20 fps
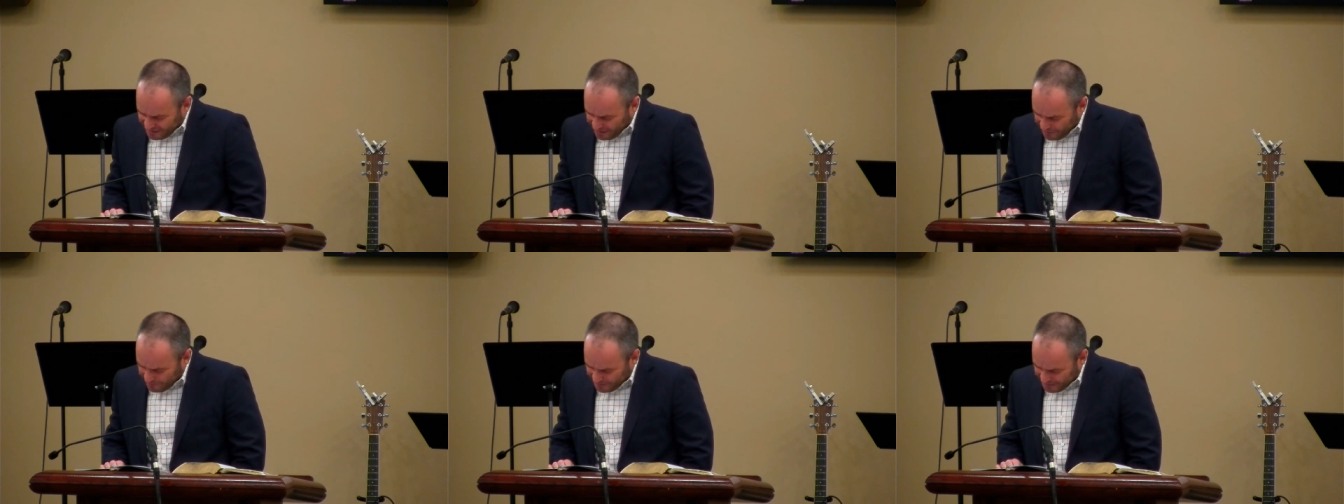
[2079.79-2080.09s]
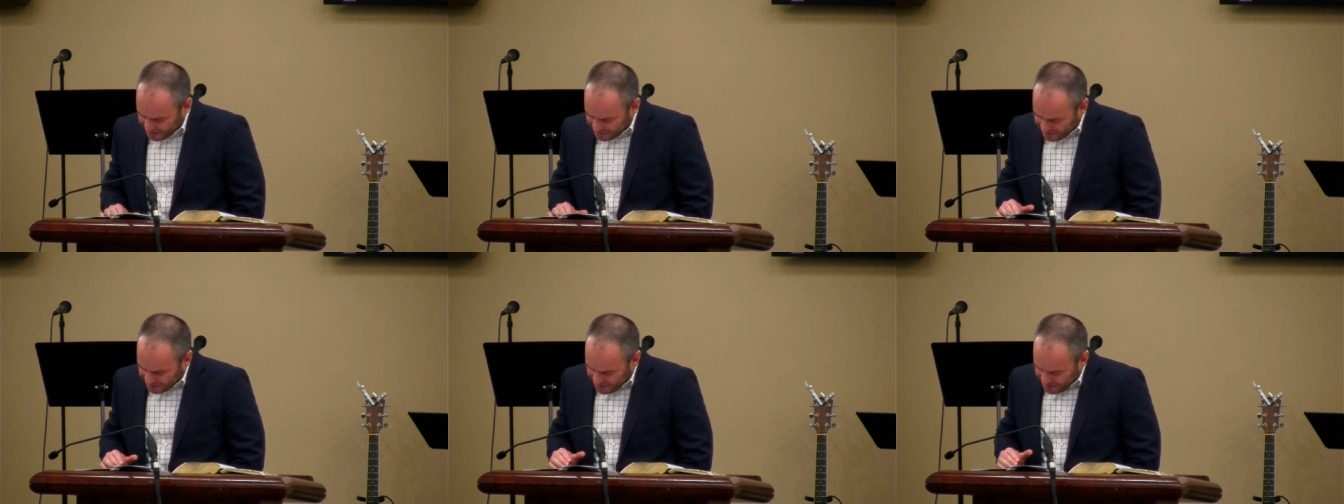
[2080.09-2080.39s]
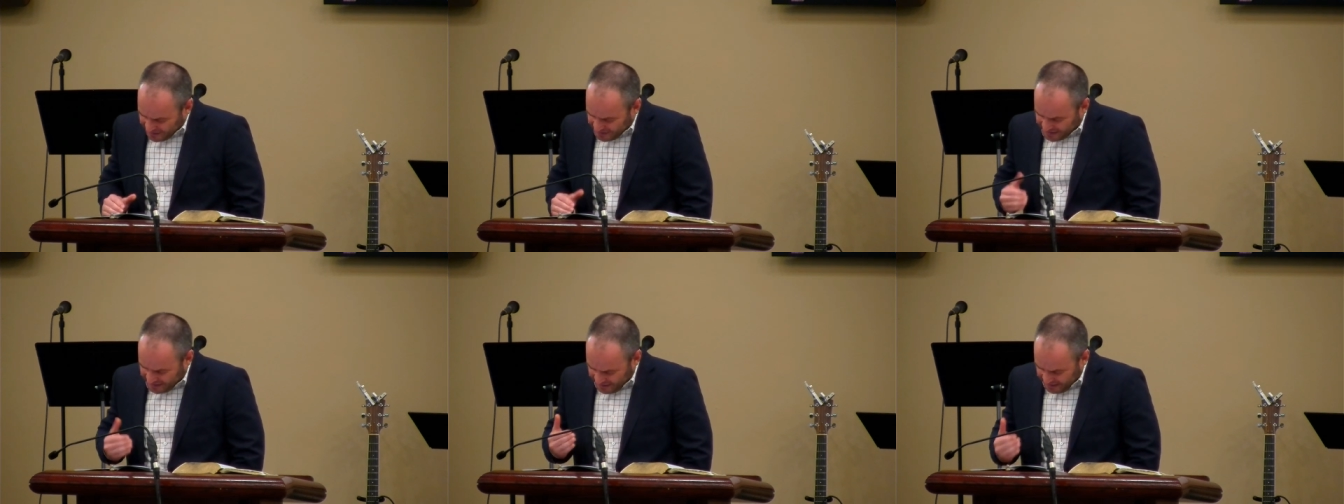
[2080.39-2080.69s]
I mean,
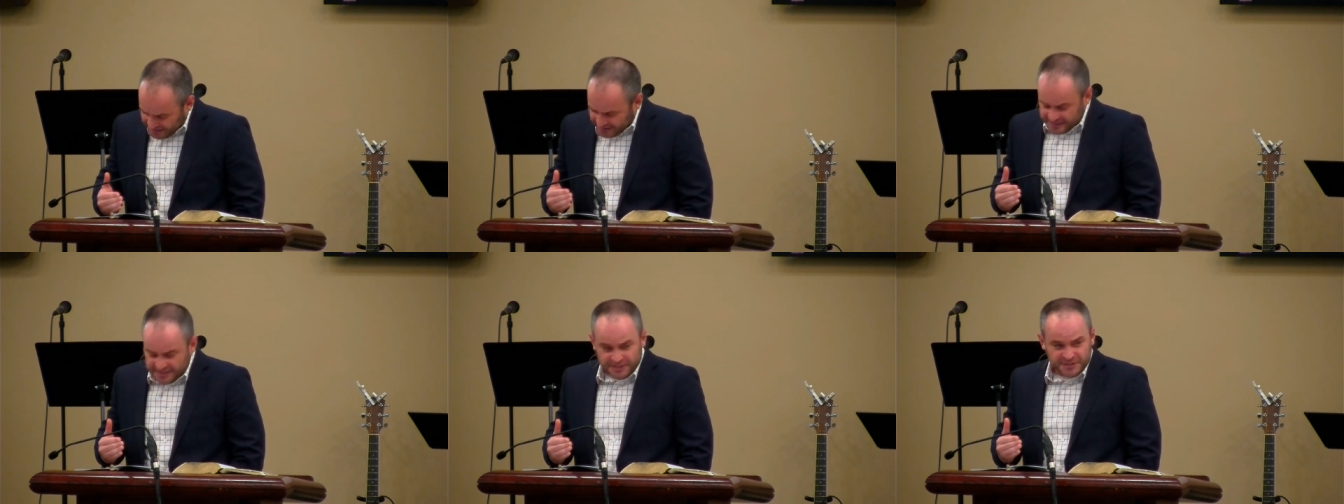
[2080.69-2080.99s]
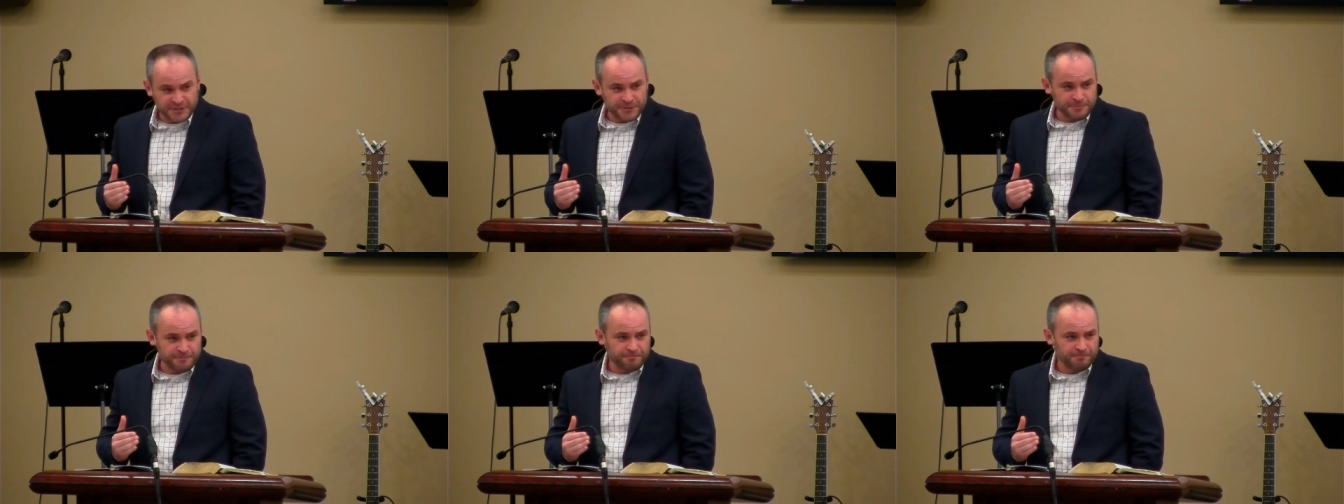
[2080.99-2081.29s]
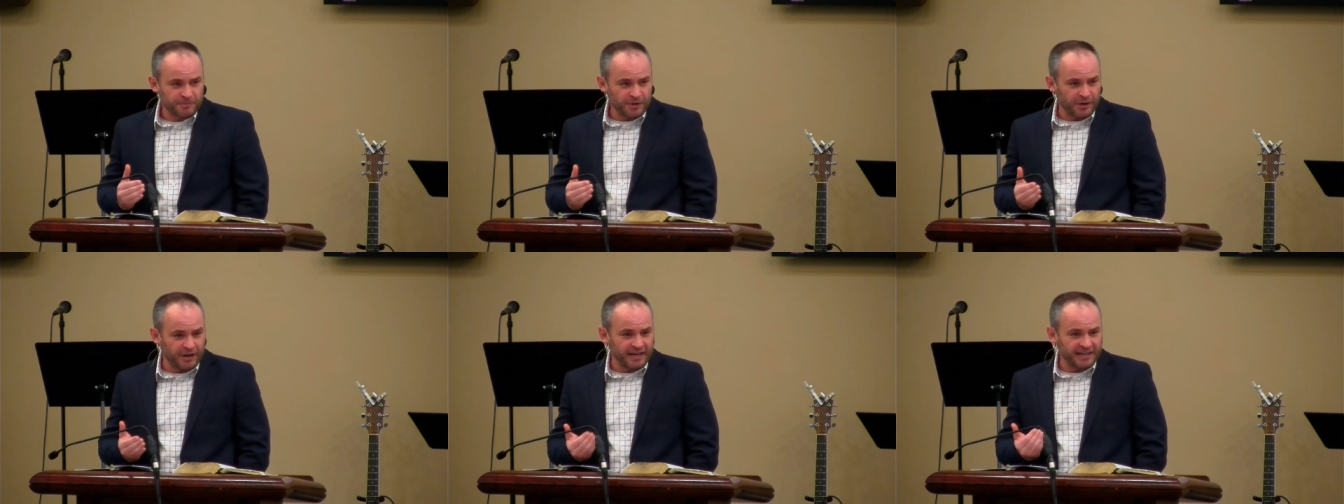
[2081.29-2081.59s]
kids,
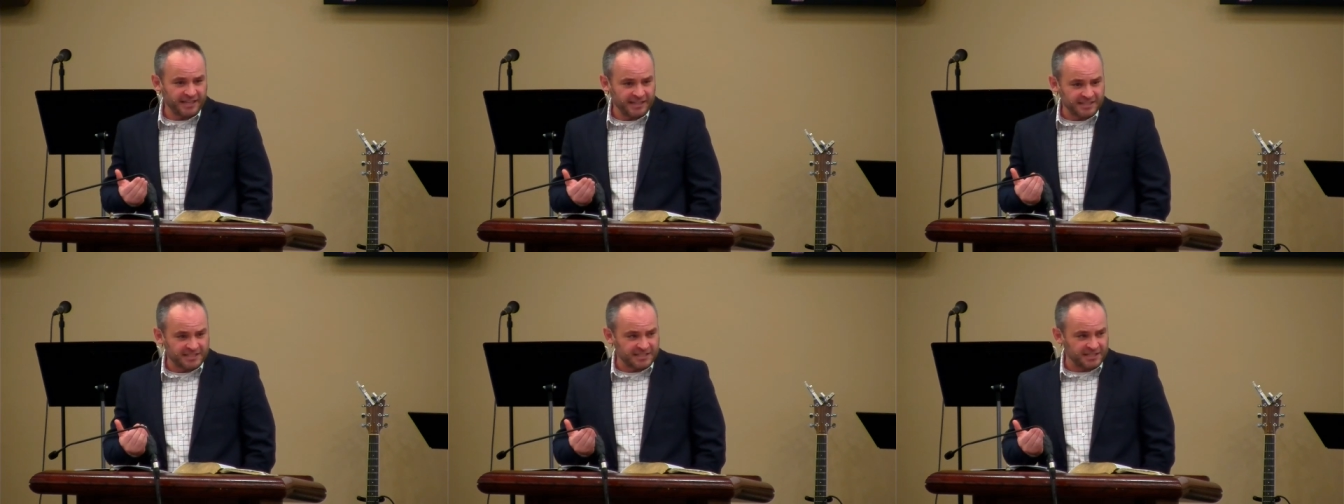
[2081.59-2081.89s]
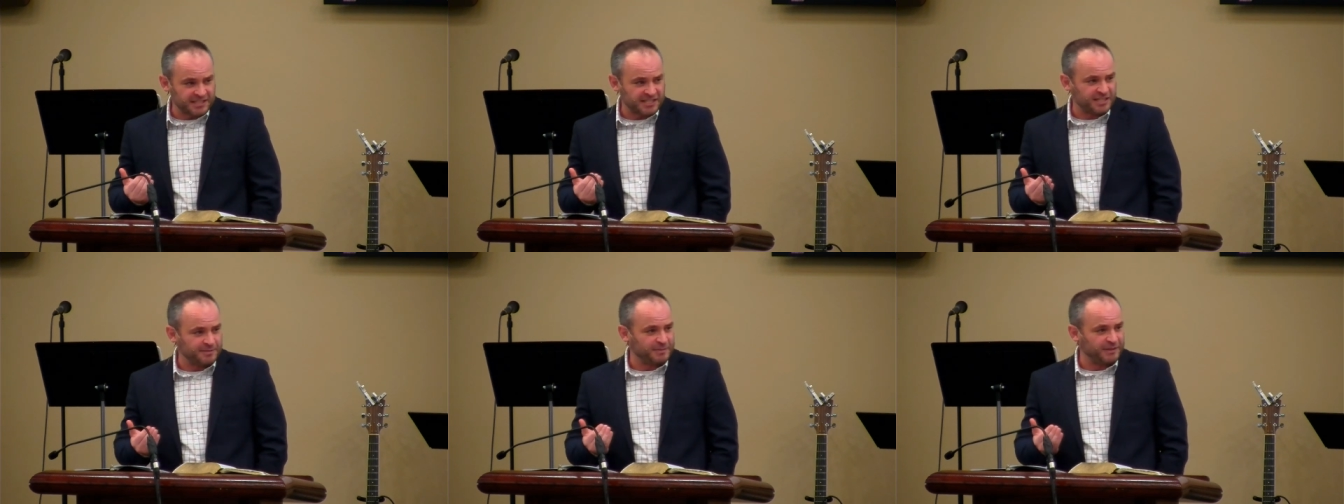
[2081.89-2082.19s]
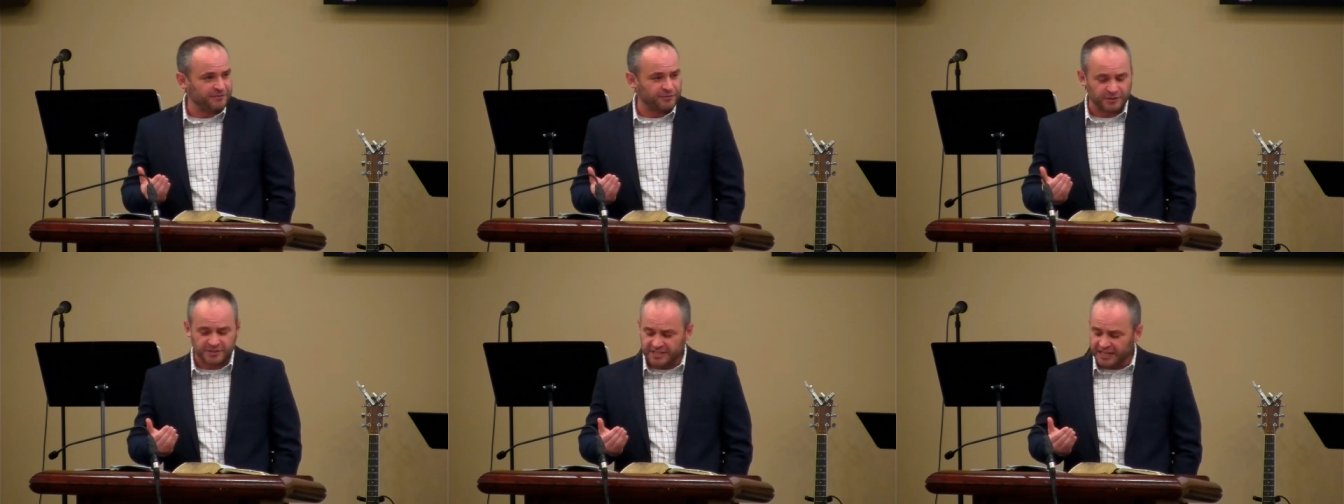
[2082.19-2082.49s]
all right, kids, listen to
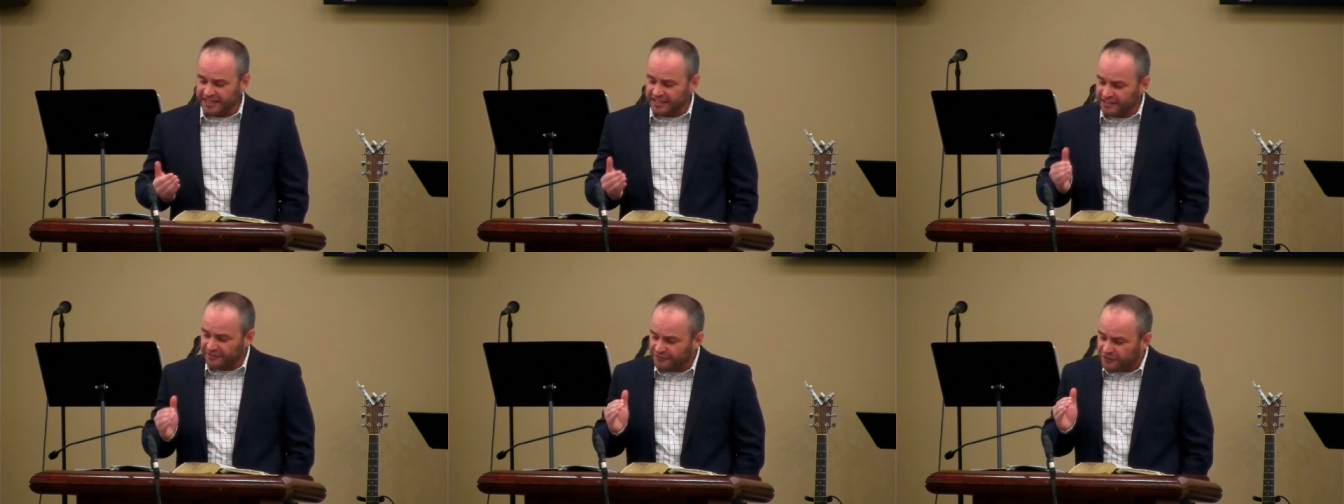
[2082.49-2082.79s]
me for a second.